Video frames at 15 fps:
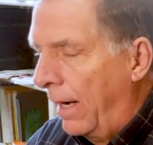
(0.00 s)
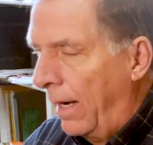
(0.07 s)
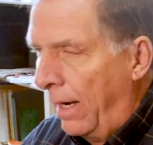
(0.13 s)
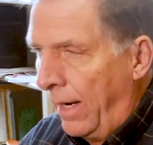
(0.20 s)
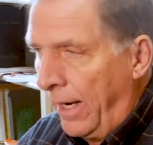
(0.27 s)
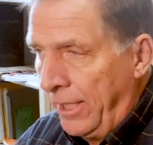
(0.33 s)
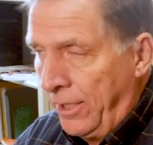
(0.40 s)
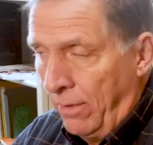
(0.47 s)

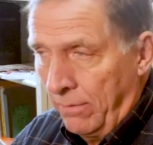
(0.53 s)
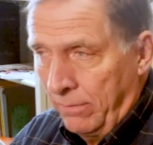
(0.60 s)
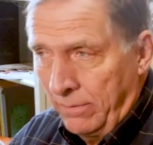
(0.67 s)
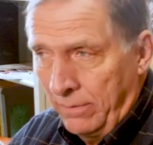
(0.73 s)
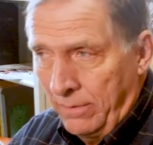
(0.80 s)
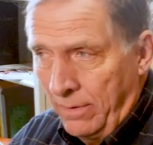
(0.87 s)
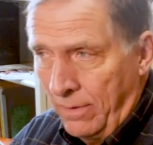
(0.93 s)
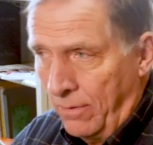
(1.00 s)
I
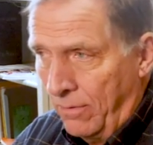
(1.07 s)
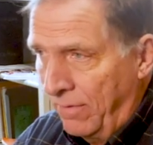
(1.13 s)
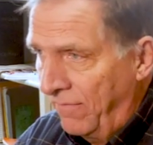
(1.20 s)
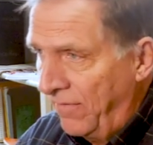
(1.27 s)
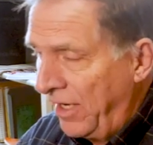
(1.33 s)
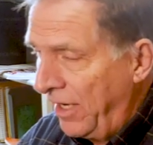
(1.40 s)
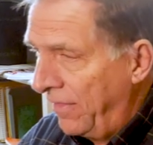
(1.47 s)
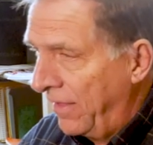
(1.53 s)
don't know
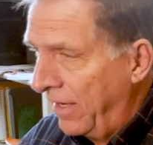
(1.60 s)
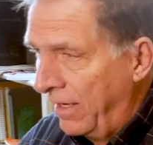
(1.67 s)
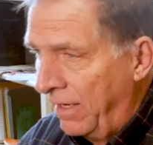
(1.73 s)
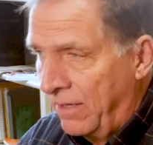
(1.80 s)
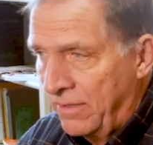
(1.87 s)
of anybody